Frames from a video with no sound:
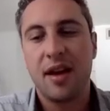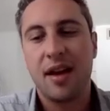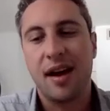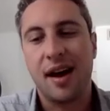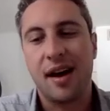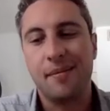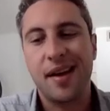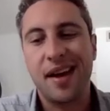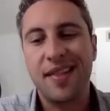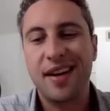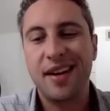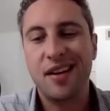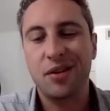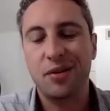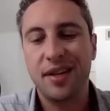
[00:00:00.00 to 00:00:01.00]
Um, and then
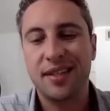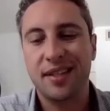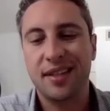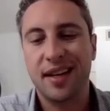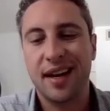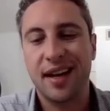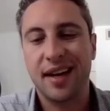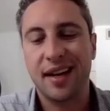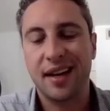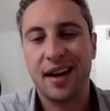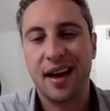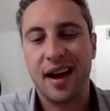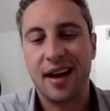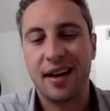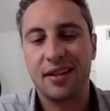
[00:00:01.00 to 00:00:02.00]
another reason that I,
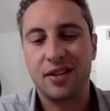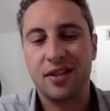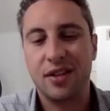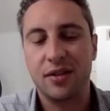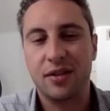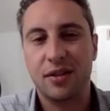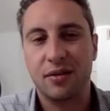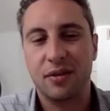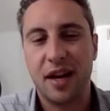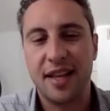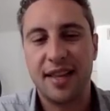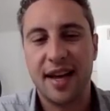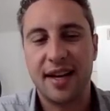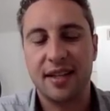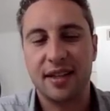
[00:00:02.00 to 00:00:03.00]
I chose to write
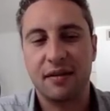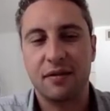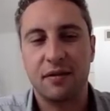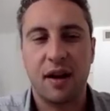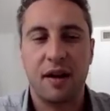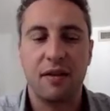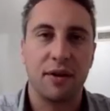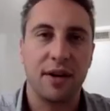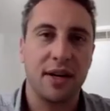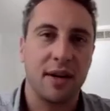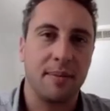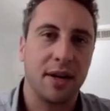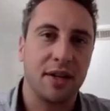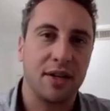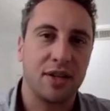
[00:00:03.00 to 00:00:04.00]
that is I've, I've written a
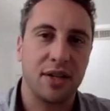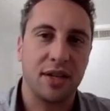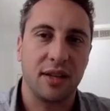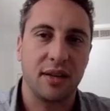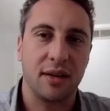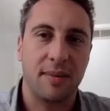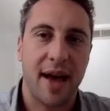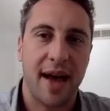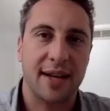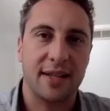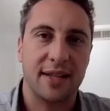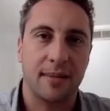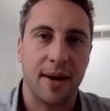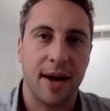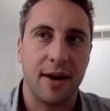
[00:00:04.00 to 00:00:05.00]
bunch in the
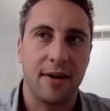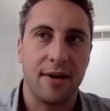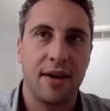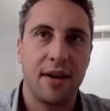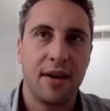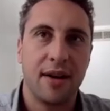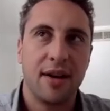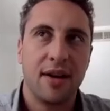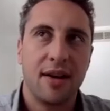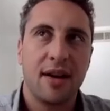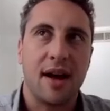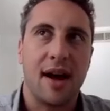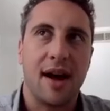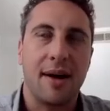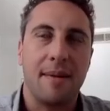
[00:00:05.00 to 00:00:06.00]
past about
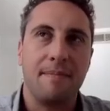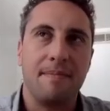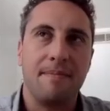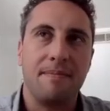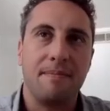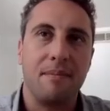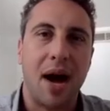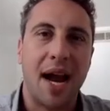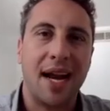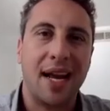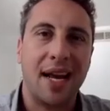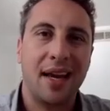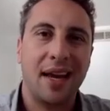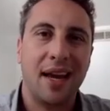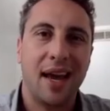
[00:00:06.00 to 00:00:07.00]
um,
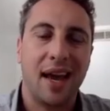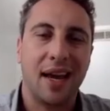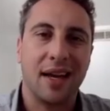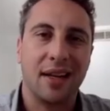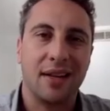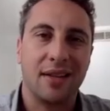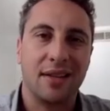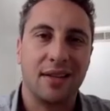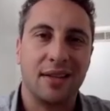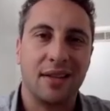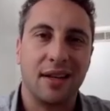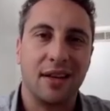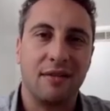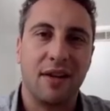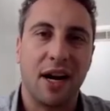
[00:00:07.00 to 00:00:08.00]
mining and
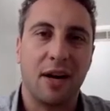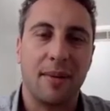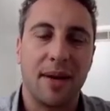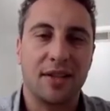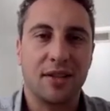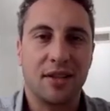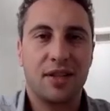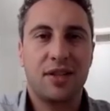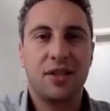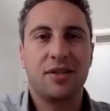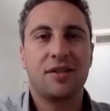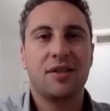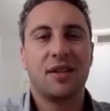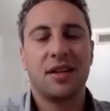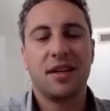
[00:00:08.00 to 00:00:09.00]
environmental
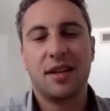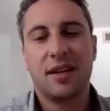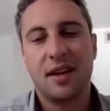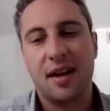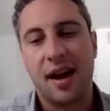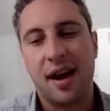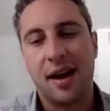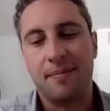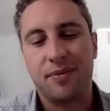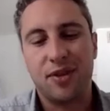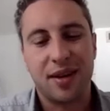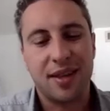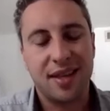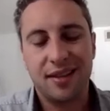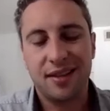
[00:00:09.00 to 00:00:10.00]
issues. Um, so
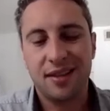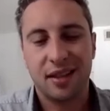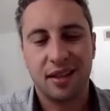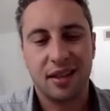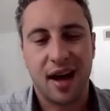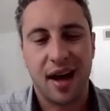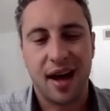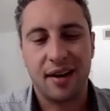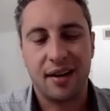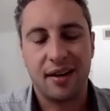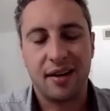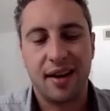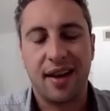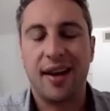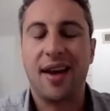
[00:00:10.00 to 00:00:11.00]
I think there's a lot
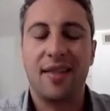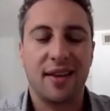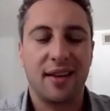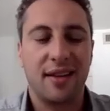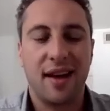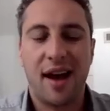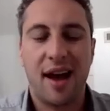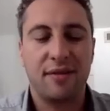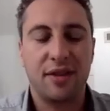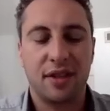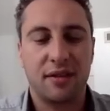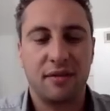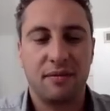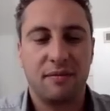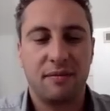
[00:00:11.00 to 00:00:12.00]
and, and I've
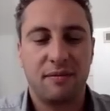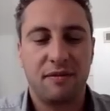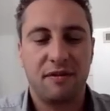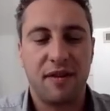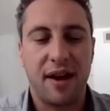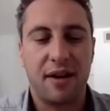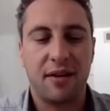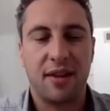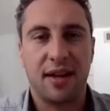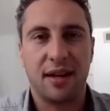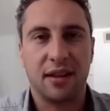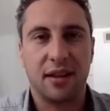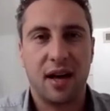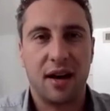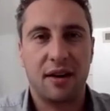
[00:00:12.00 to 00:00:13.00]
just found that a
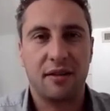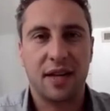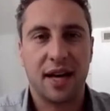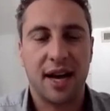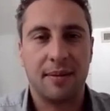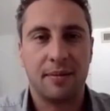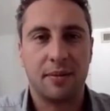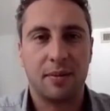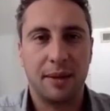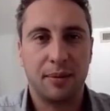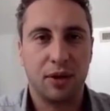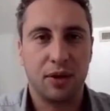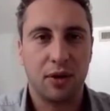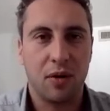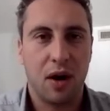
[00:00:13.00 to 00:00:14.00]
lot of times
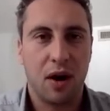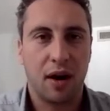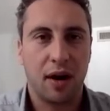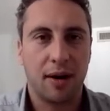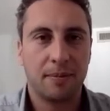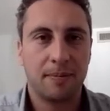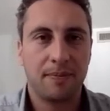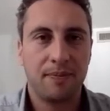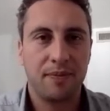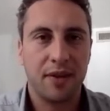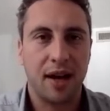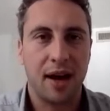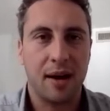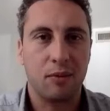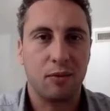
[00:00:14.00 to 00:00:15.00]
people who are
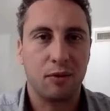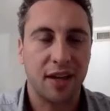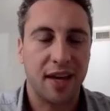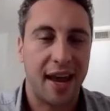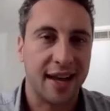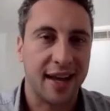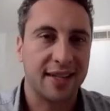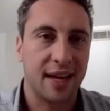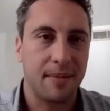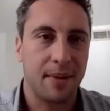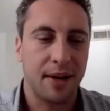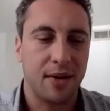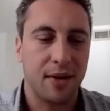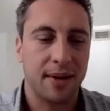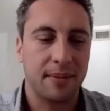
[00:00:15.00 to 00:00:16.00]
um, really anti
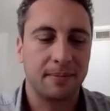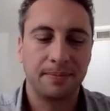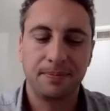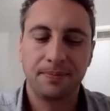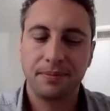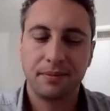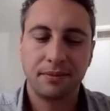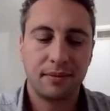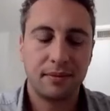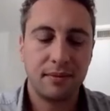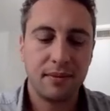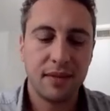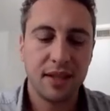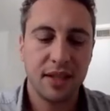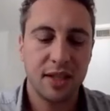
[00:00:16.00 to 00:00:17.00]
Bitcoin
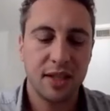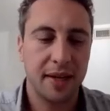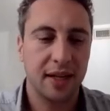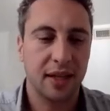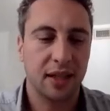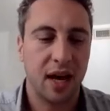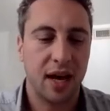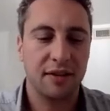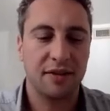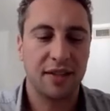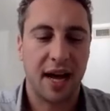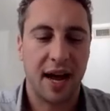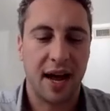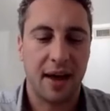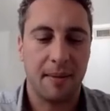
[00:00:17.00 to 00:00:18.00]
spend a lot of
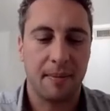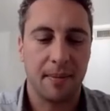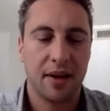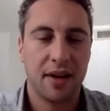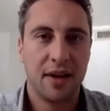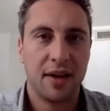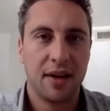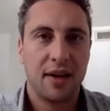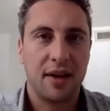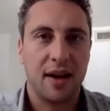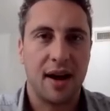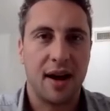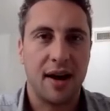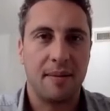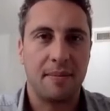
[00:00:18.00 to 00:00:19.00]
time
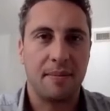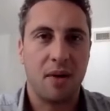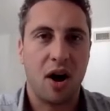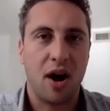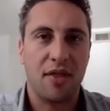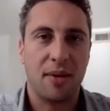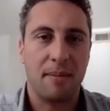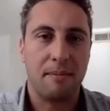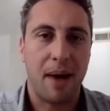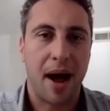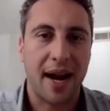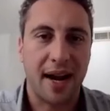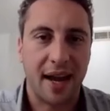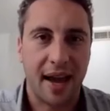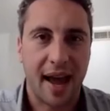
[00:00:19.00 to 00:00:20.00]
um, on the
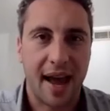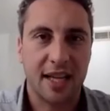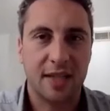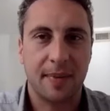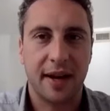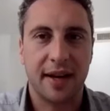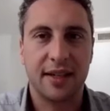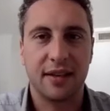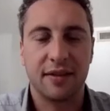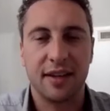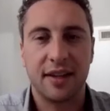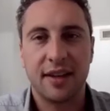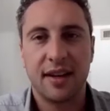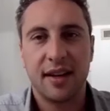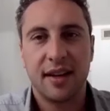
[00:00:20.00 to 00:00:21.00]
mining aspect of
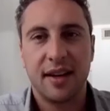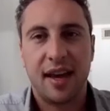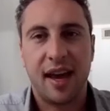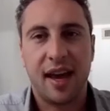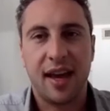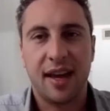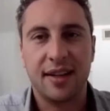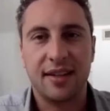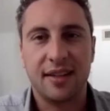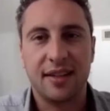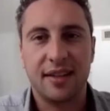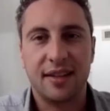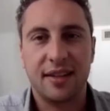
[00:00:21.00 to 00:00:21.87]
it. And